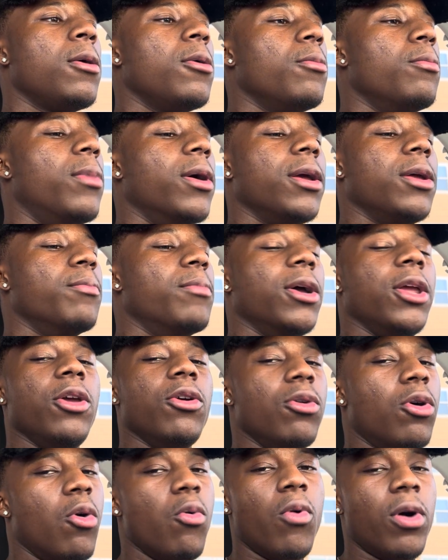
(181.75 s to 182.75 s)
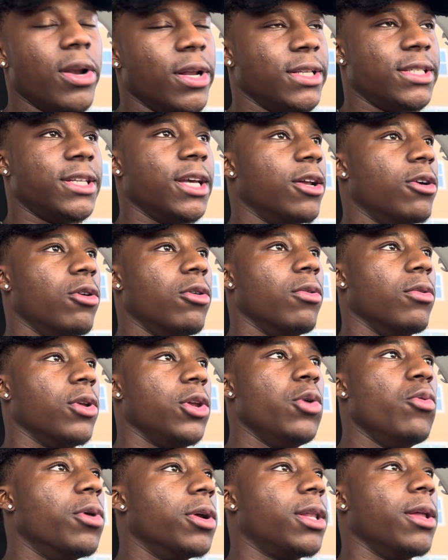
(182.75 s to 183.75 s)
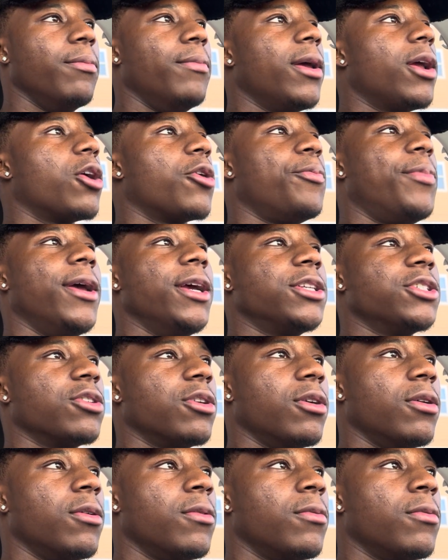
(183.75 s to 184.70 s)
But you don't want to settle. You want the bigger picture.